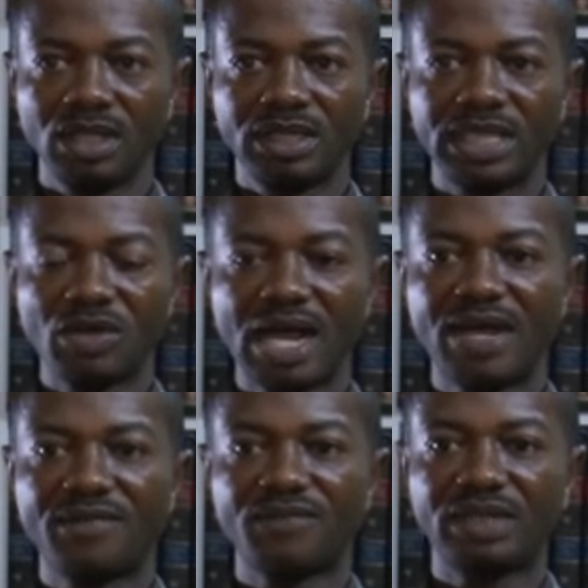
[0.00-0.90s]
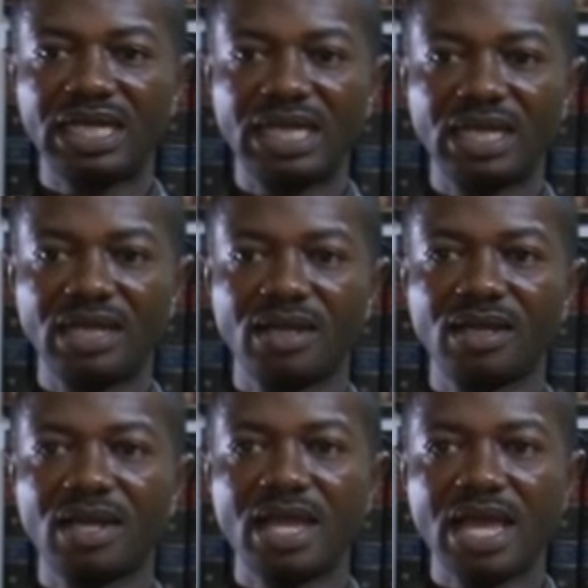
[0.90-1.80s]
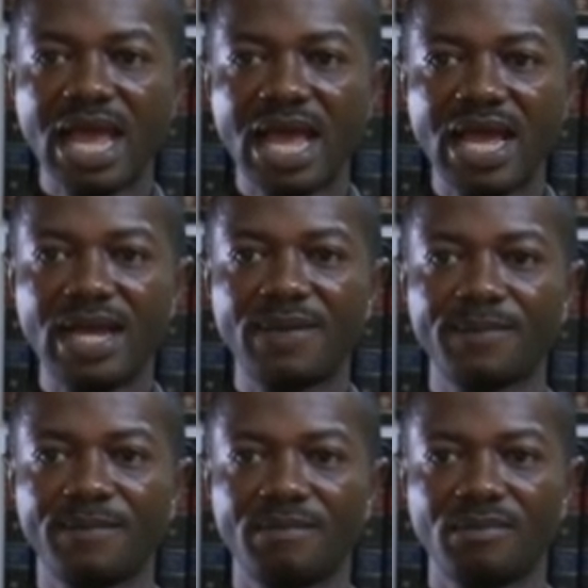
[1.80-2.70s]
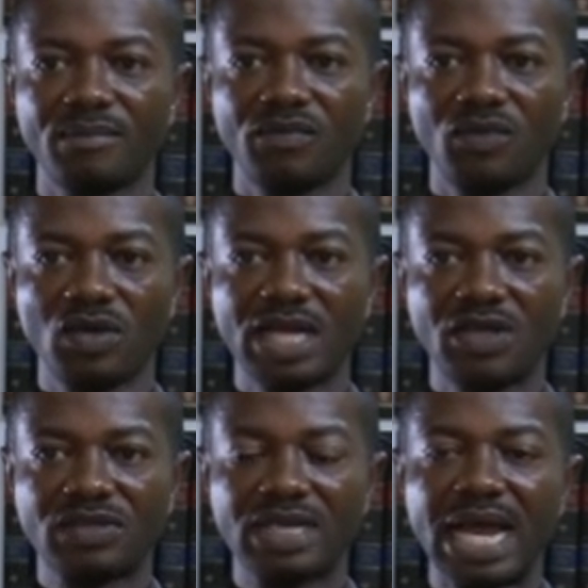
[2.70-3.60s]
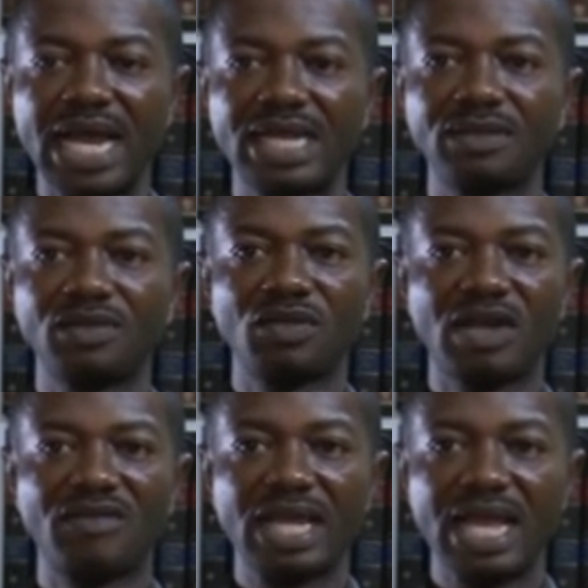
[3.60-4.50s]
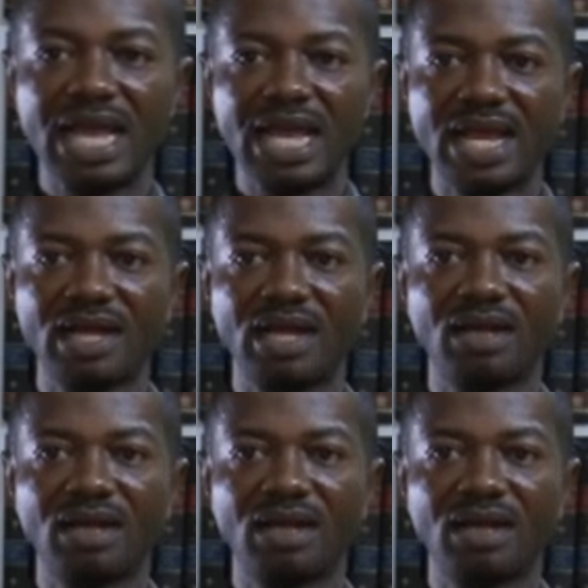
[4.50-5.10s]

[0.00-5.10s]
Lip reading: Then you have the air. If you look at your slide, you have the air